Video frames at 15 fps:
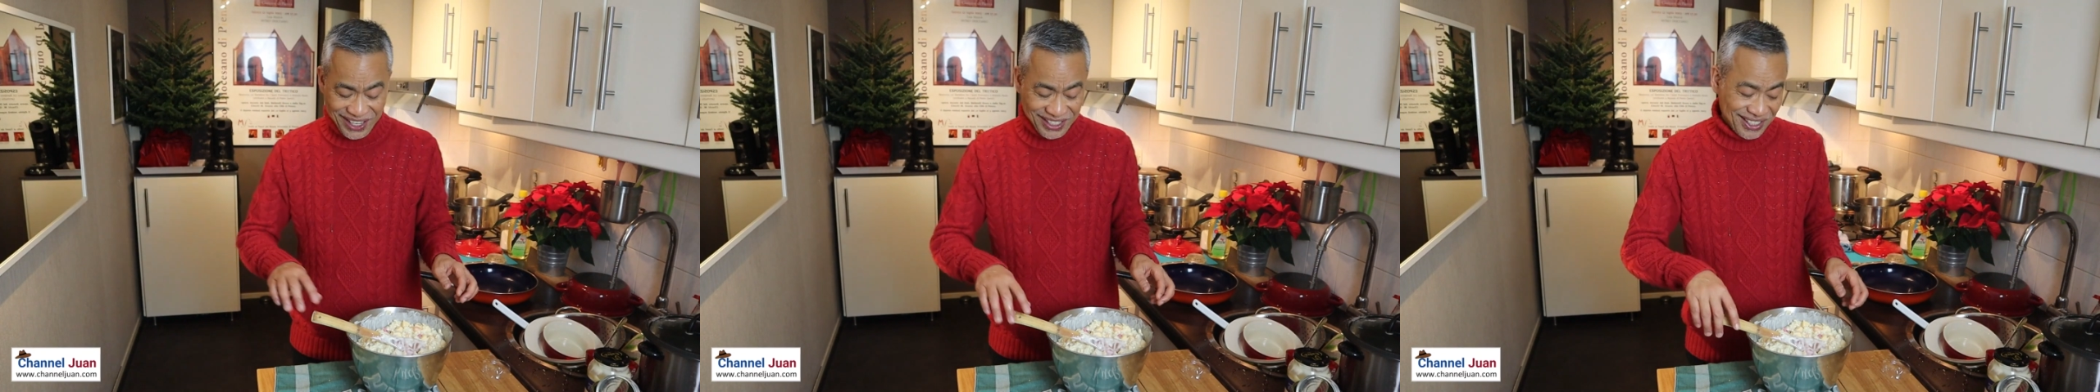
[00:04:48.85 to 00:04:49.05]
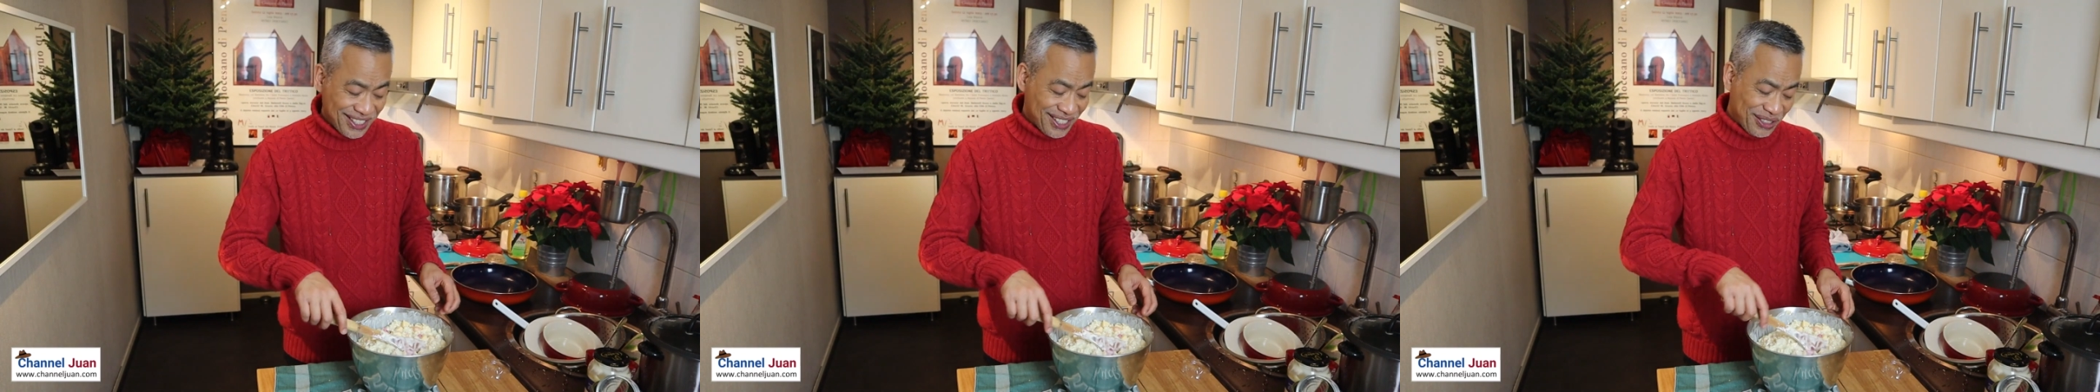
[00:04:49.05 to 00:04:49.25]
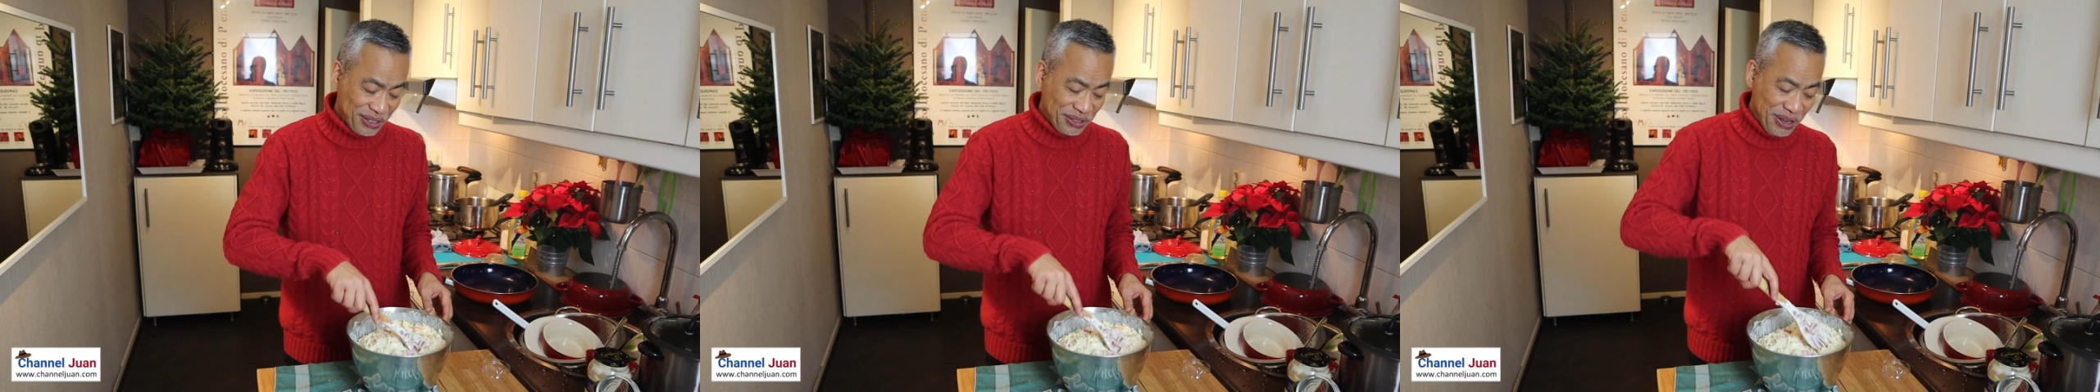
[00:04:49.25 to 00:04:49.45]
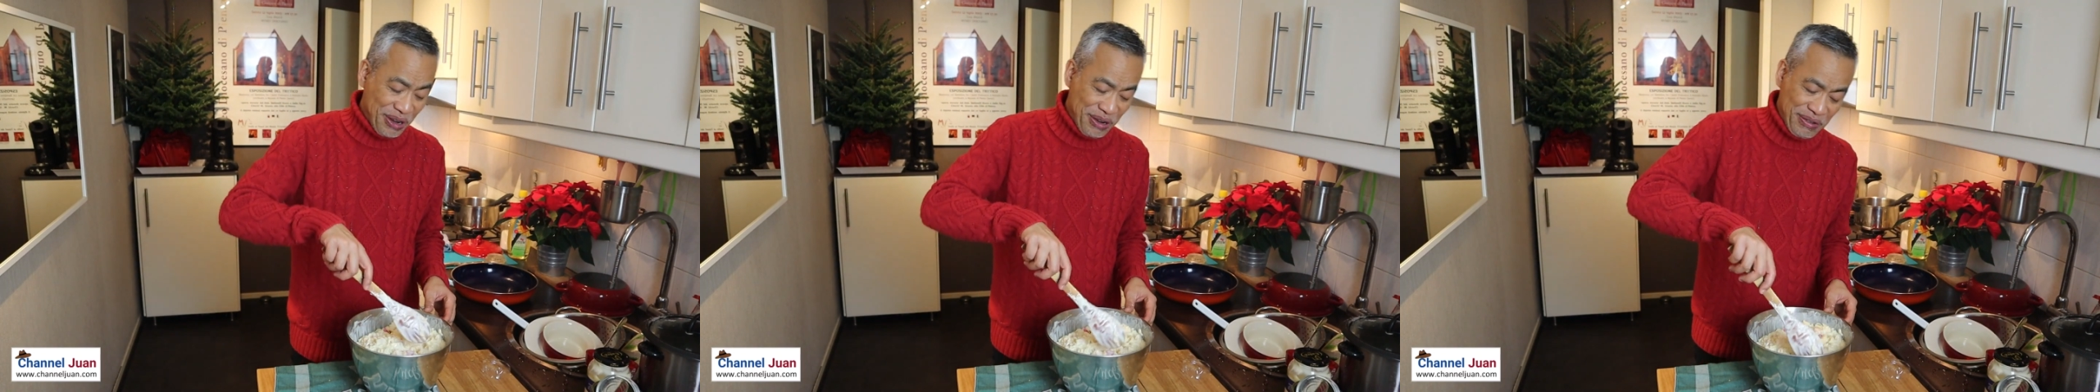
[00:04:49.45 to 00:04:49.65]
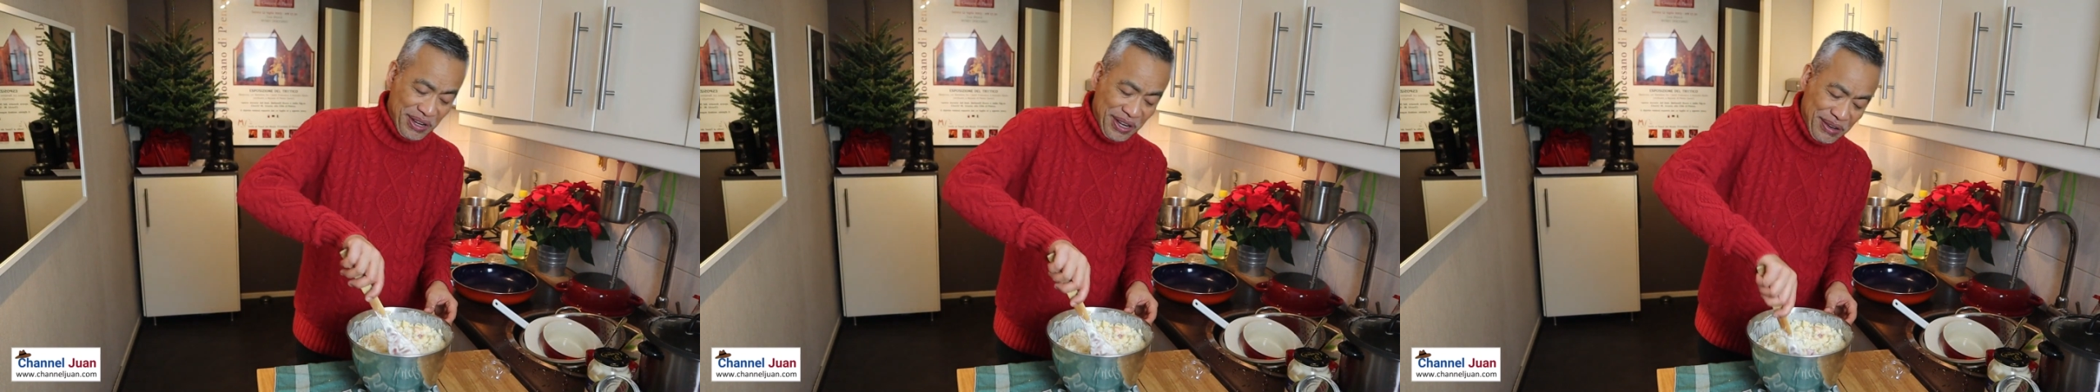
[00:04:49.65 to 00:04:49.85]
I still don't
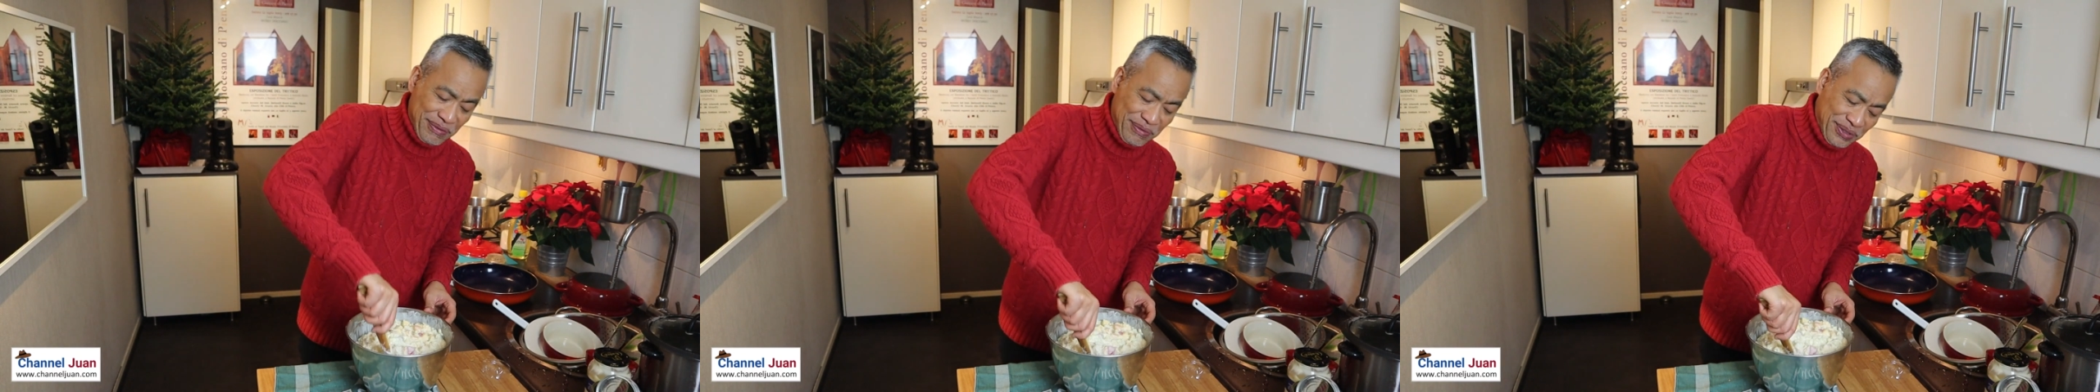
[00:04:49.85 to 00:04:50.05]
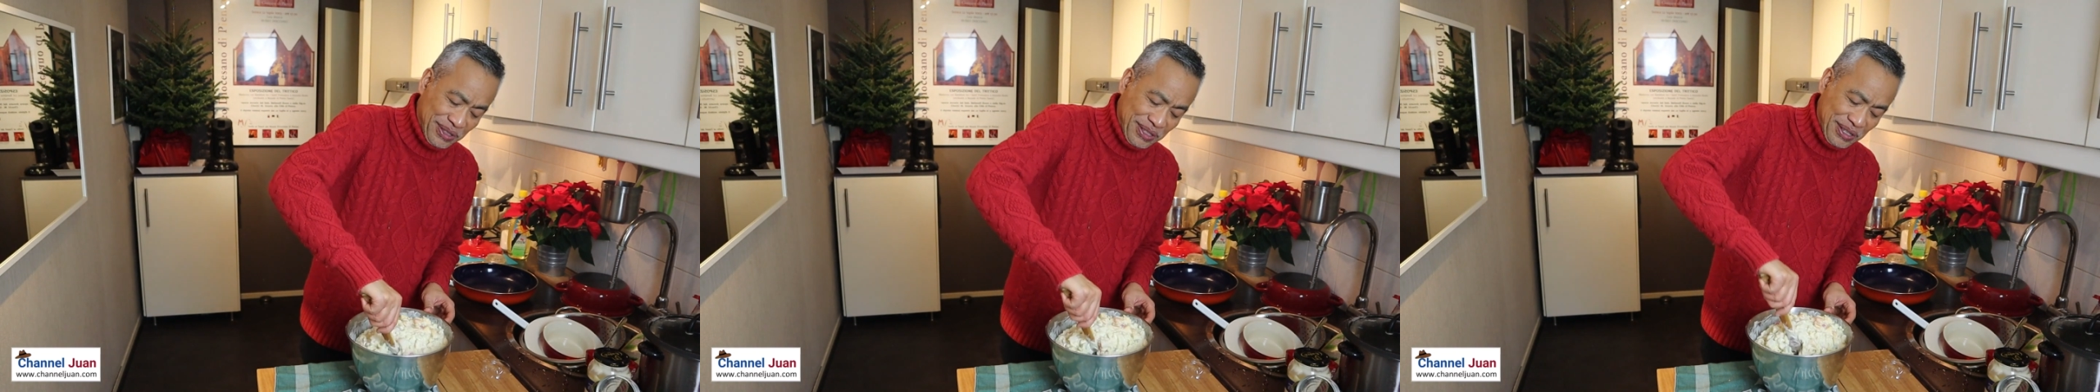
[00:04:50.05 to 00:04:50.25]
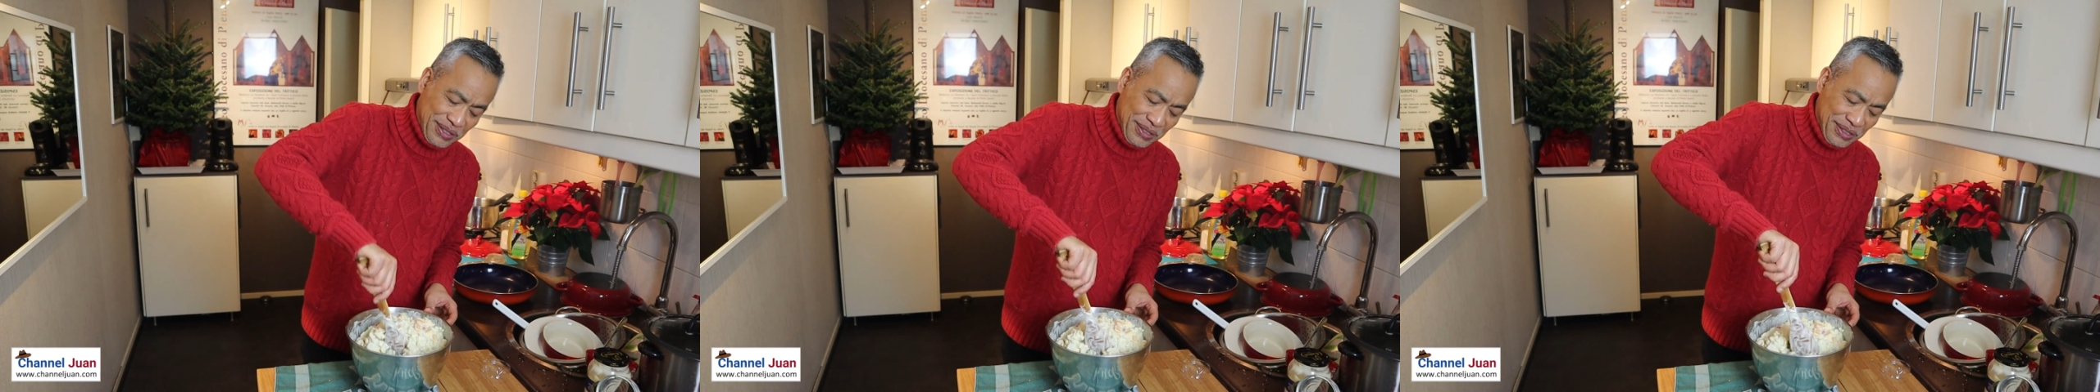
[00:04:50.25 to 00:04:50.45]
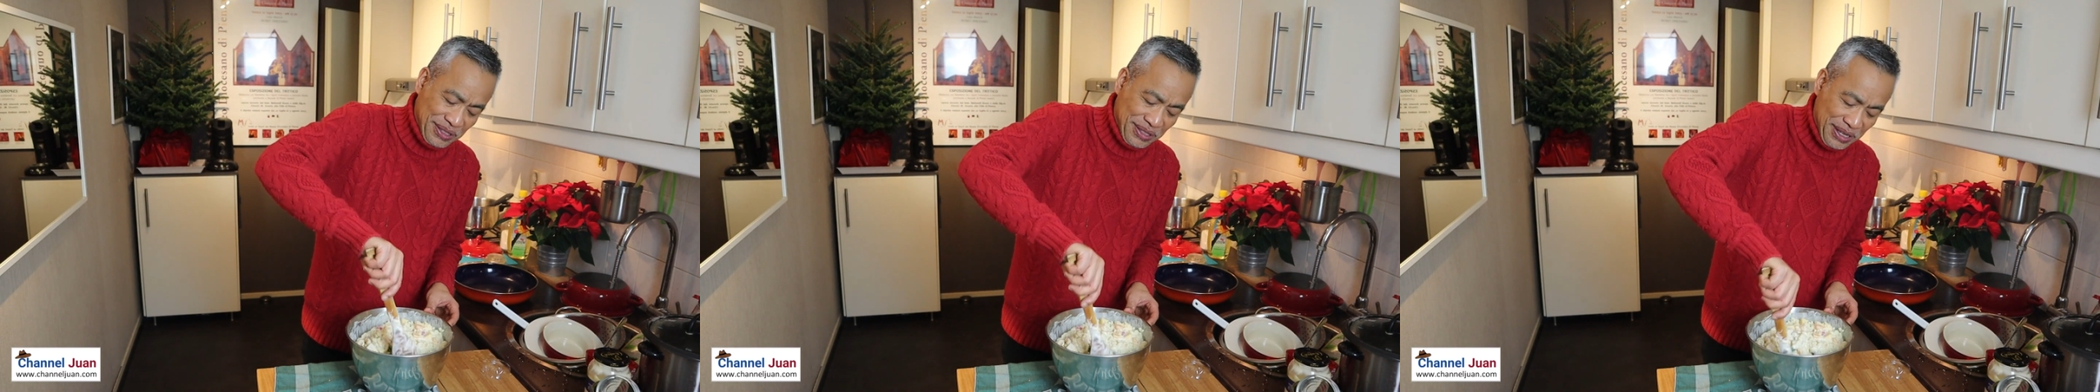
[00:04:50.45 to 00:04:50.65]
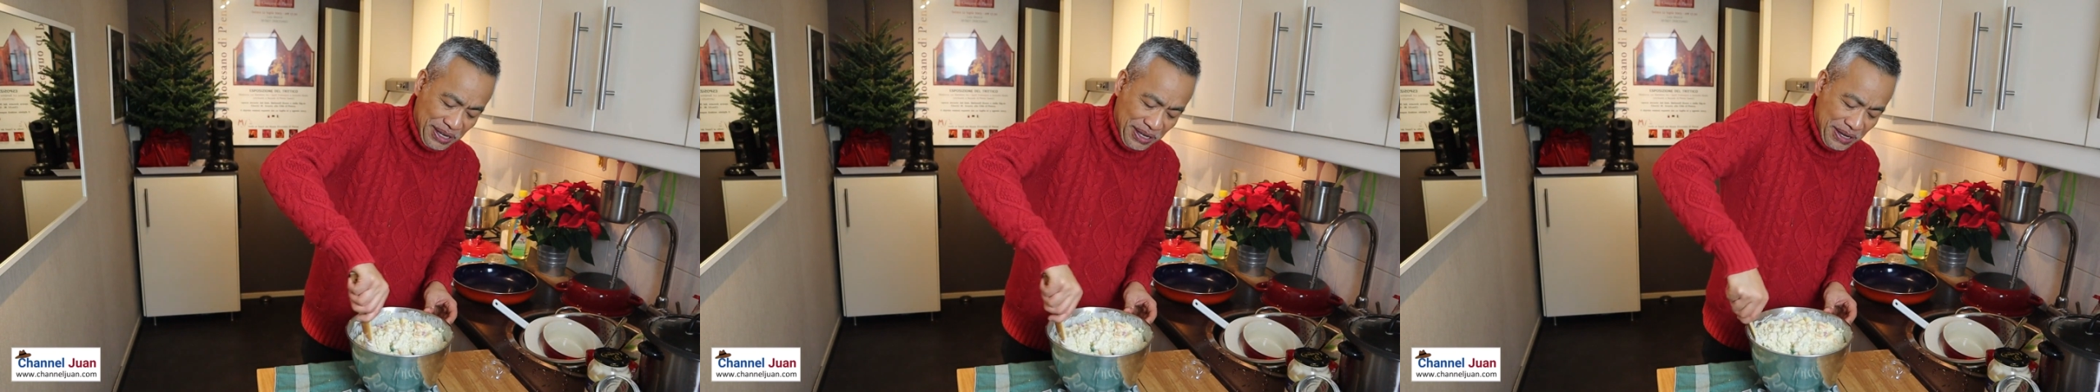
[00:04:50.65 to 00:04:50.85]
know if
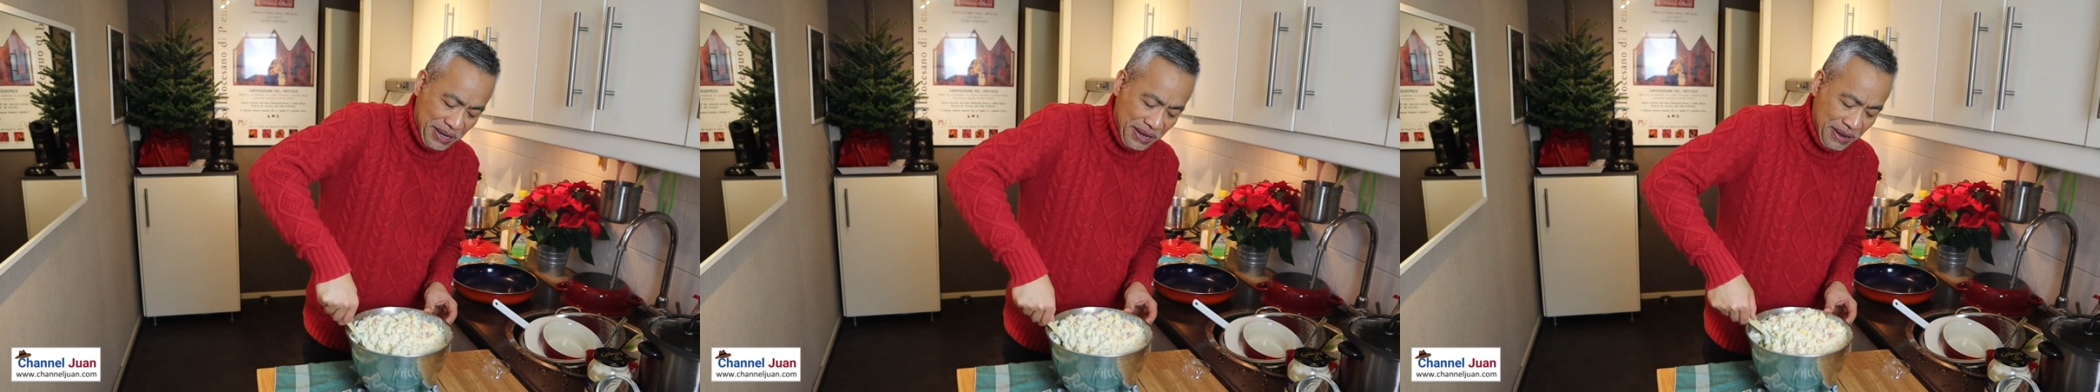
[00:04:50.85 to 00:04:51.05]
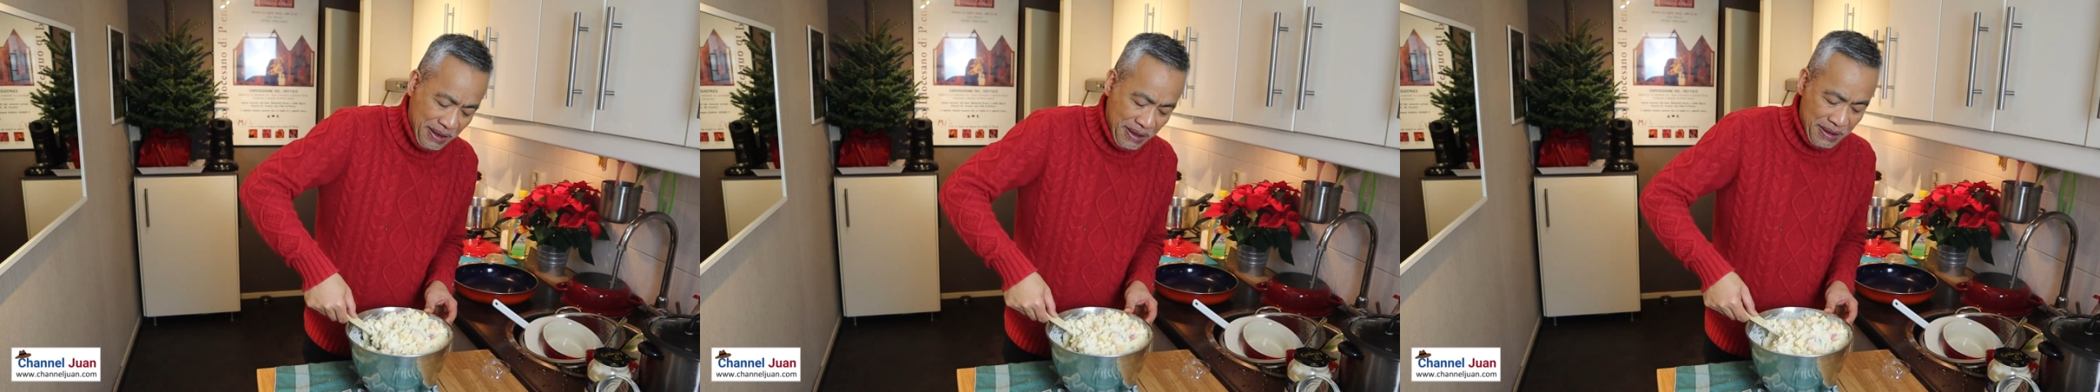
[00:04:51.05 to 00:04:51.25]
that's the